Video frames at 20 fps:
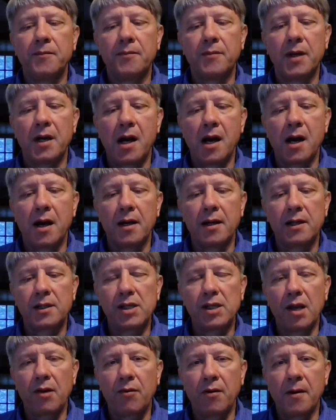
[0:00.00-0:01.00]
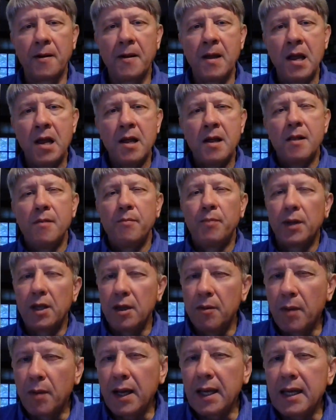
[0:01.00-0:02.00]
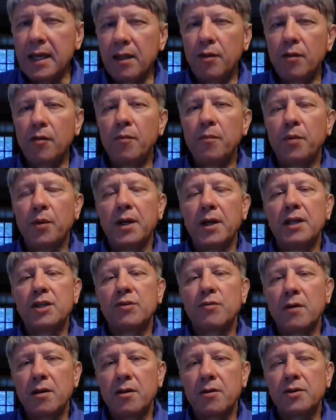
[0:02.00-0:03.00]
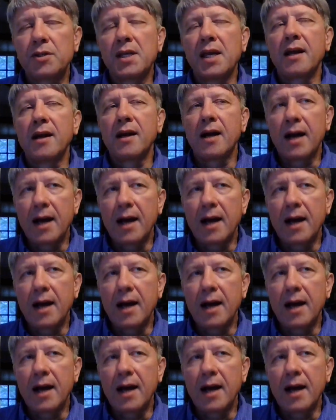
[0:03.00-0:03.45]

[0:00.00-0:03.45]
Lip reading: et cetera. But you might get to a place where you're saying,